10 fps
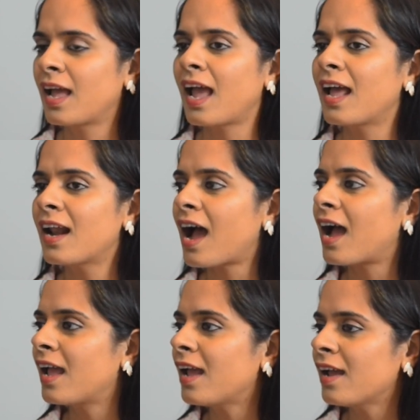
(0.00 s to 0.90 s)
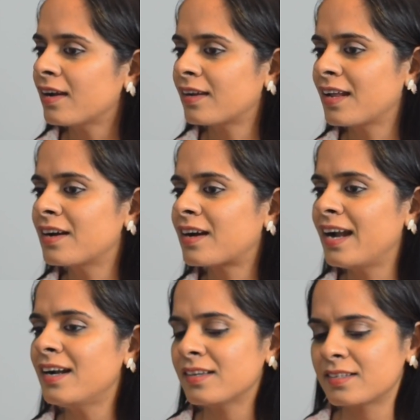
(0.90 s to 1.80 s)
and I can
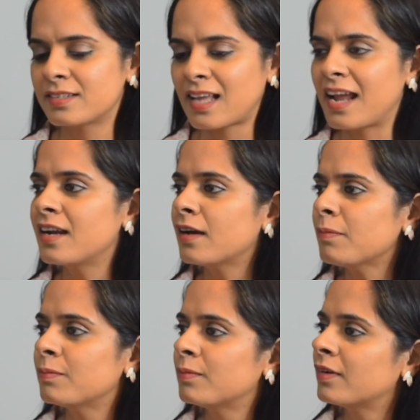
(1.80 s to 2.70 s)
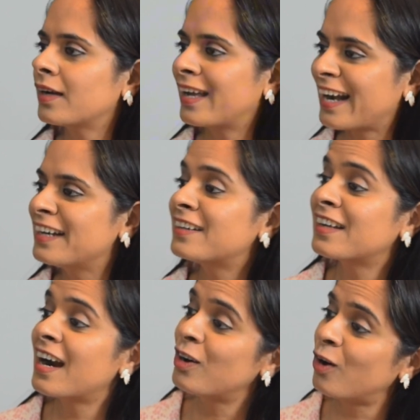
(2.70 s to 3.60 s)
write sign up, credit
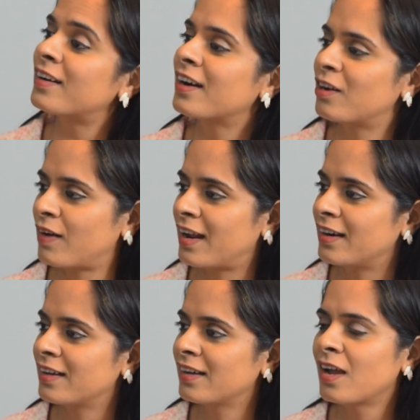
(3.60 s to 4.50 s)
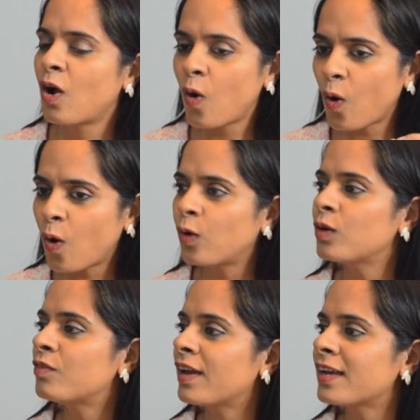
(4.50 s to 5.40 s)
card not required.
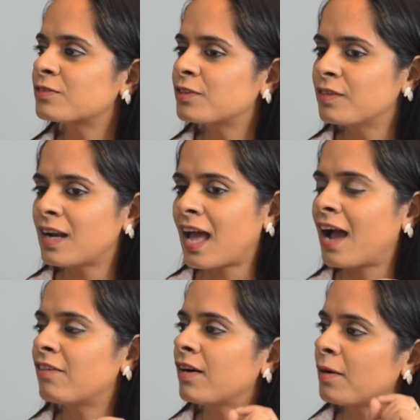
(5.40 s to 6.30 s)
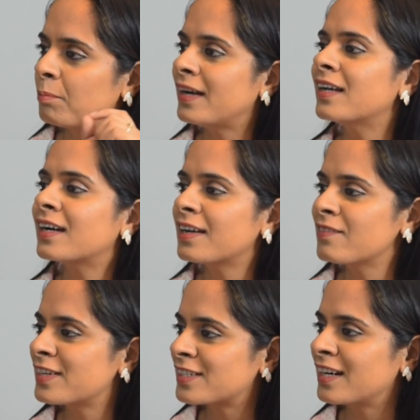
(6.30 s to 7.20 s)
Always we will have a better
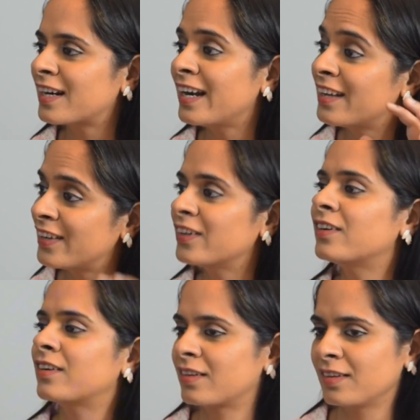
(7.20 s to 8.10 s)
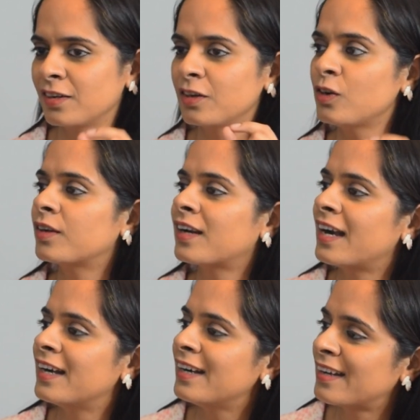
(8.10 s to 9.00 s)
conversion rate here.
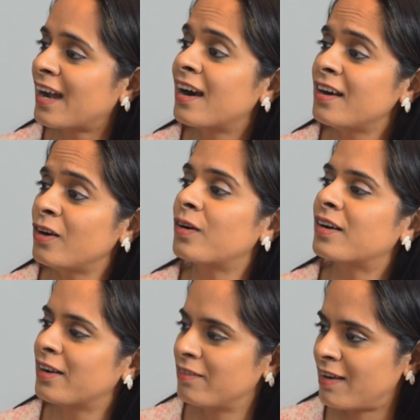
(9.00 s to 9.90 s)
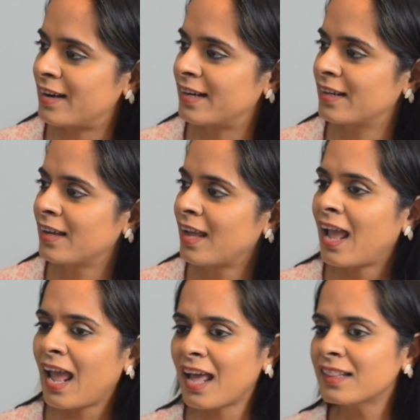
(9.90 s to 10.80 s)
Credit card not required.
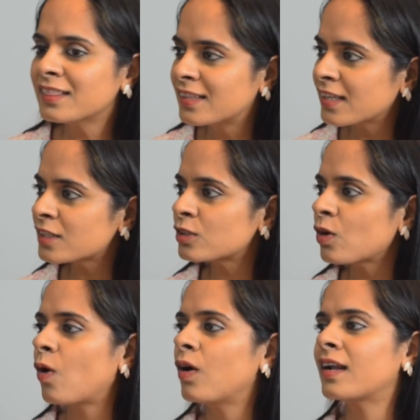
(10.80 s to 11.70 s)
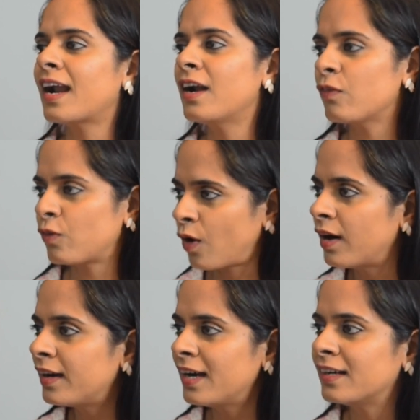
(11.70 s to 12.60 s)
And this all kind of
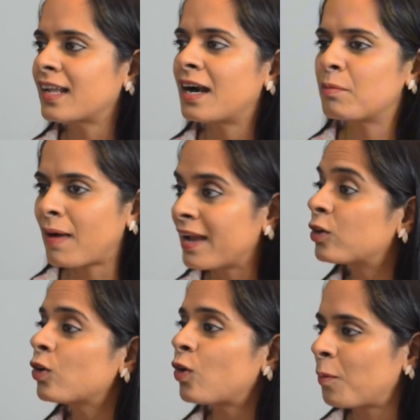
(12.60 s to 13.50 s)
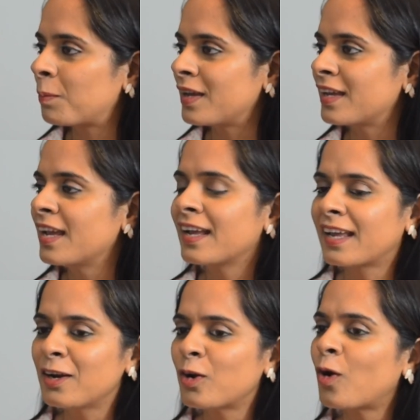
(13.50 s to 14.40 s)
content, that microcopy,
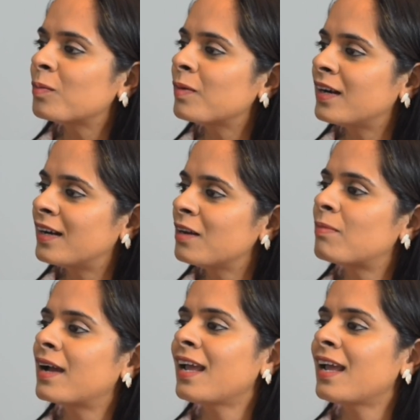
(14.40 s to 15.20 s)
cannot be written by